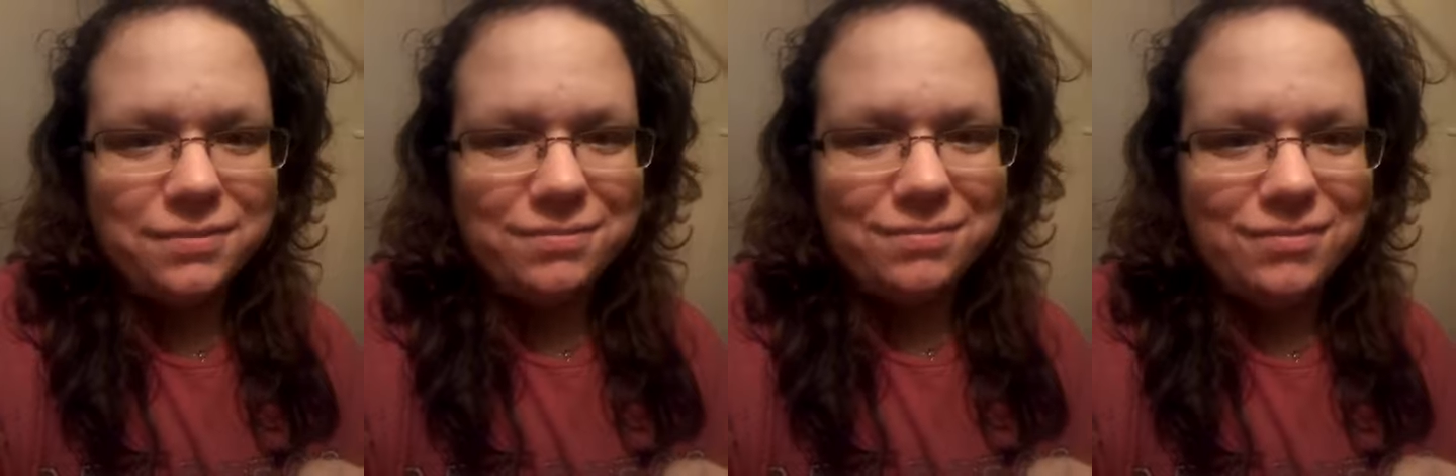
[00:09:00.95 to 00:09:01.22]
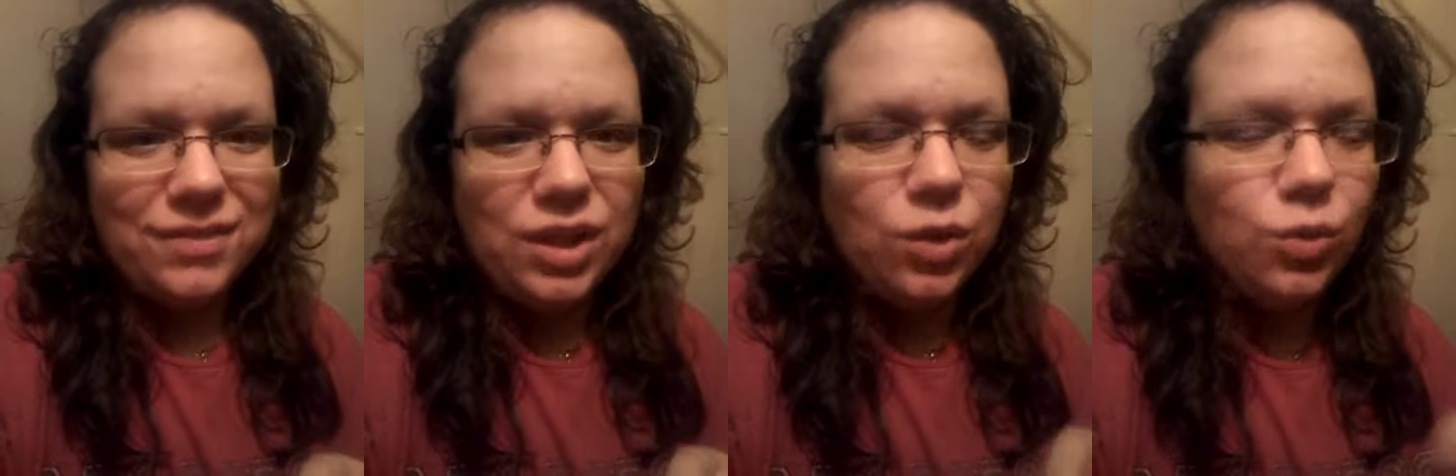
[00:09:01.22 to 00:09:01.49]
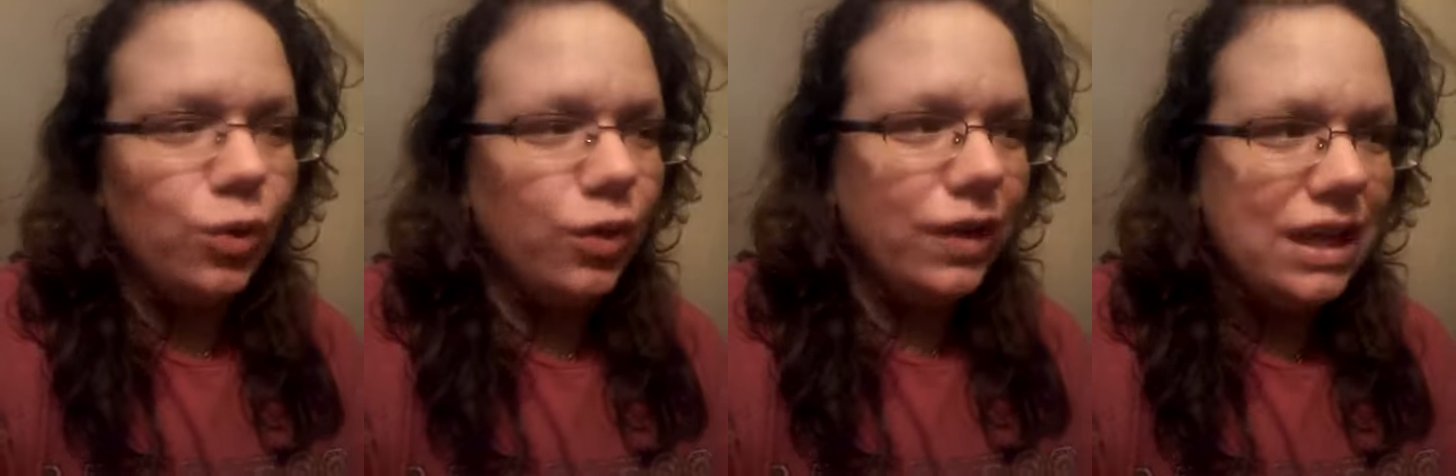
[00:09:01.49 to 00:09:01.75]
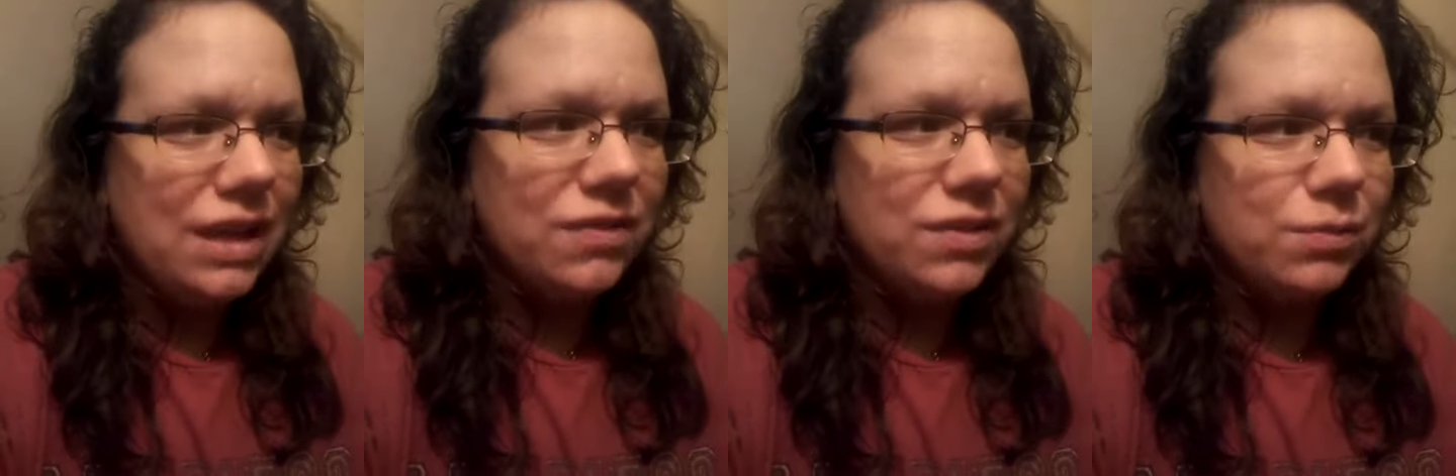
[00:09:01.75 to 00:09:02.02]
you will
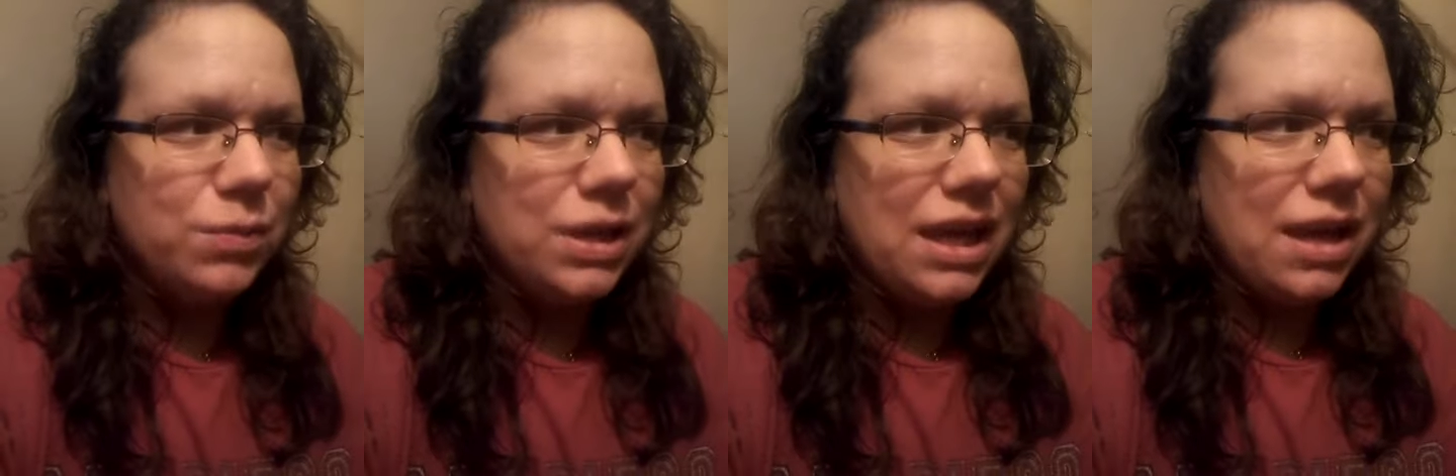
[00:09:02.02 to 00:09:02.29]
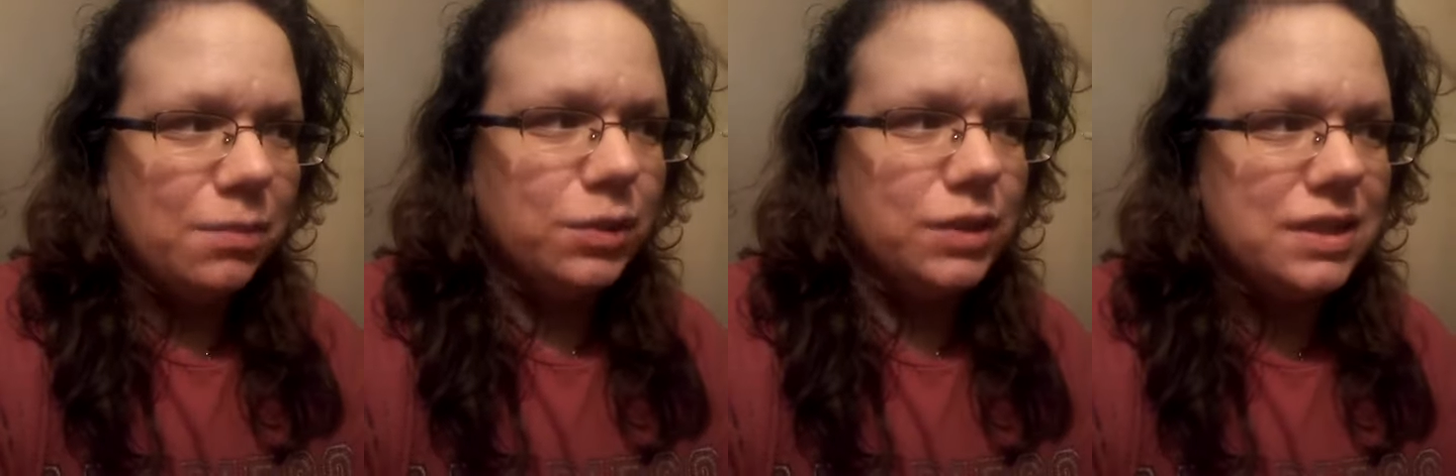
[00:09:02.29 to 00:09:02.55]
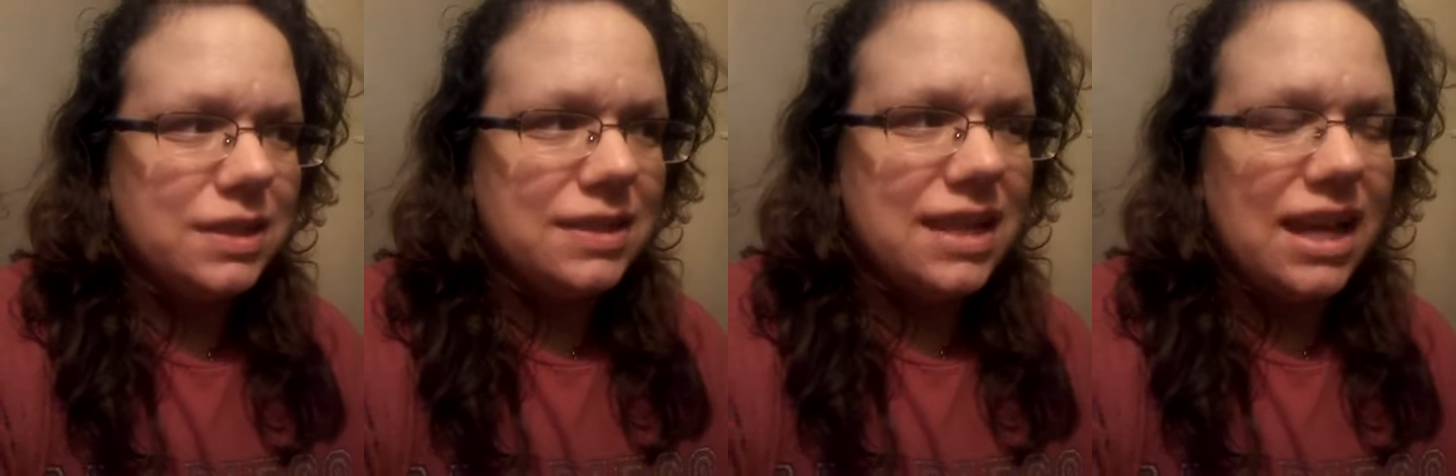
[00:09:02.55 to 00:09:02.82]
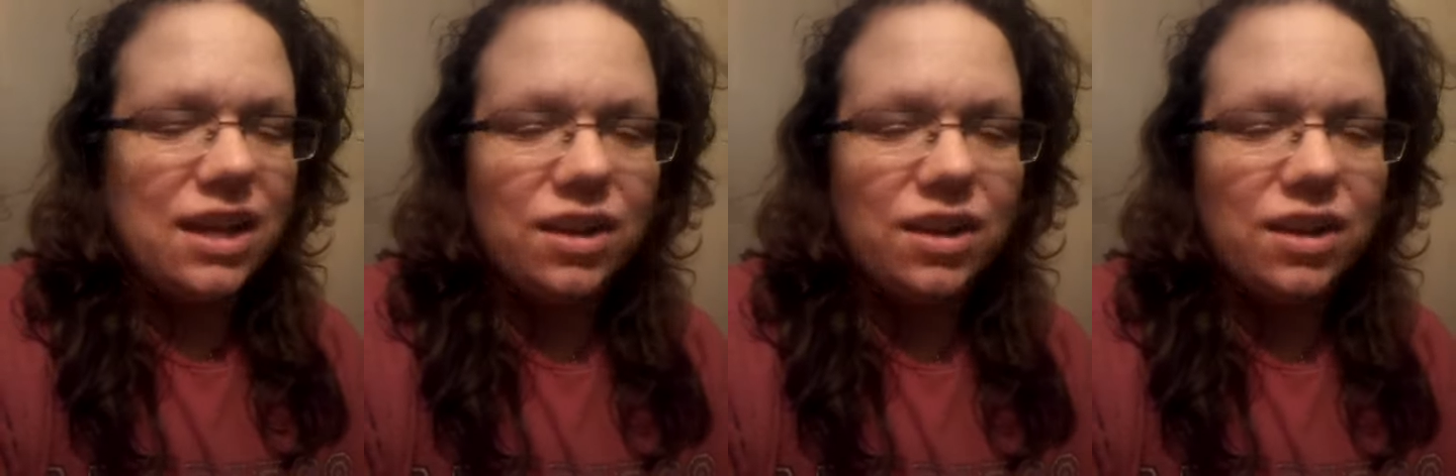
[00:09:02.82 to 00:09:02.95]
even be able to say to